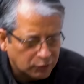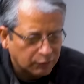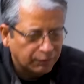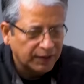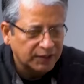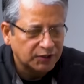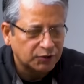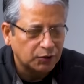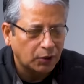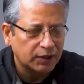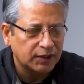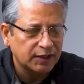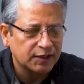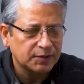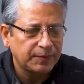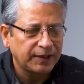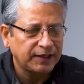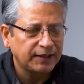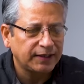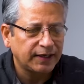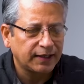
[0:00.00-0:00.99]
So first shot
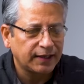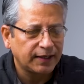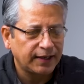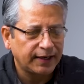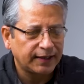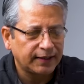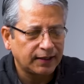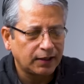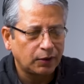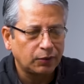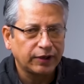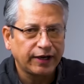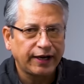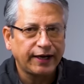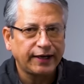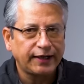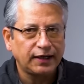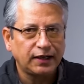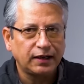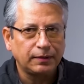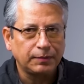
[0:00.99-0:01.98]
is being taken at around
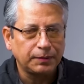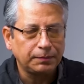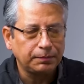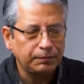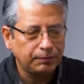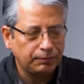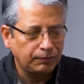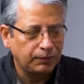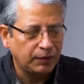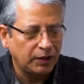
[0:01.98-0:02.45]
eighteen millimeter,